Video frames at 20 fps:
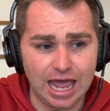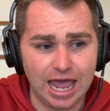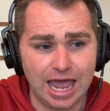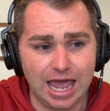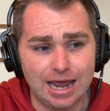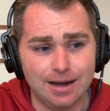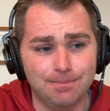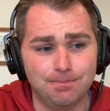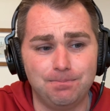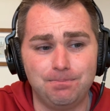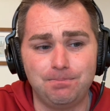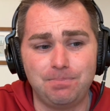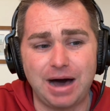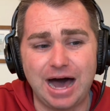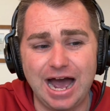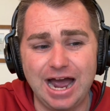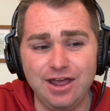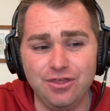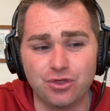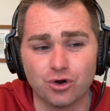and
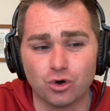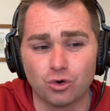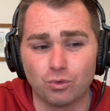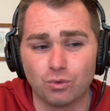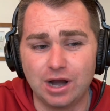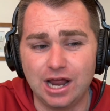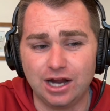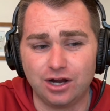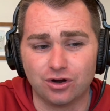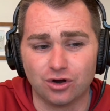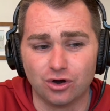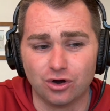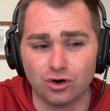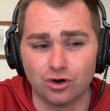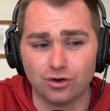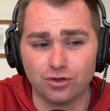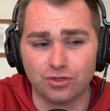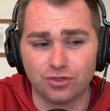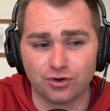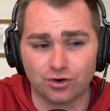by their
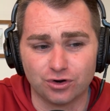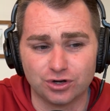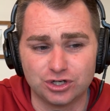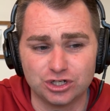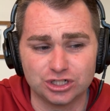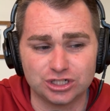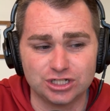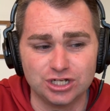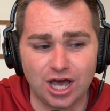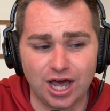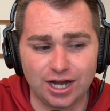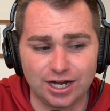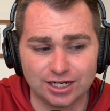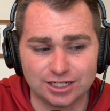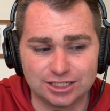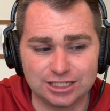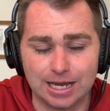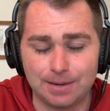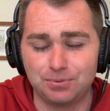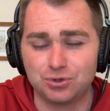record, they're just not an
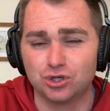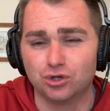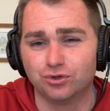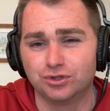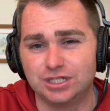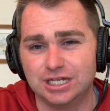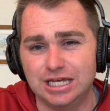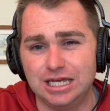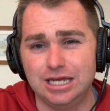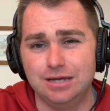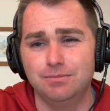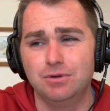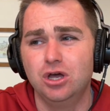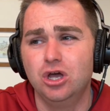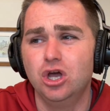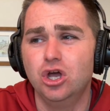exceptional team.